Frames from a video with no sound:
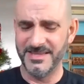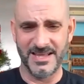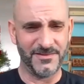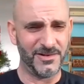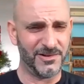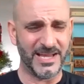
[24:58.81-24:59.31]

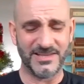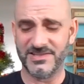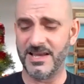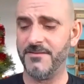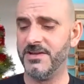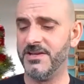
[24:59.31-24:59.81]
In the late
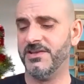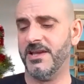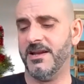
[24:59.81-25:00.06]
70s